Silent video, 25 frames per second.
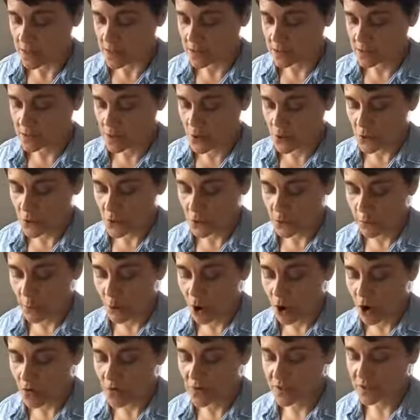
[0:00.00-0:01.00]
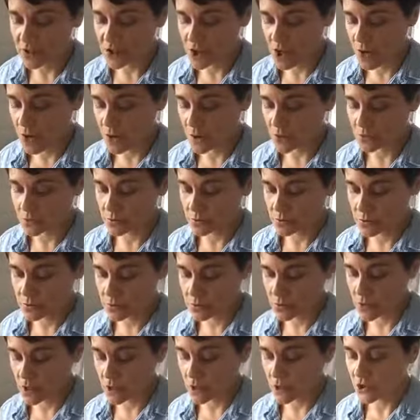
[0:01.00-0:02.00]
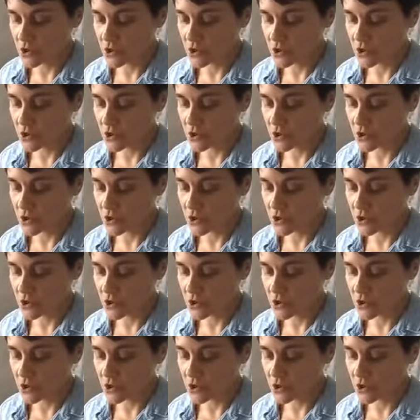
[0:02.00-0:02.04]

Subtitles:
So the porridge oats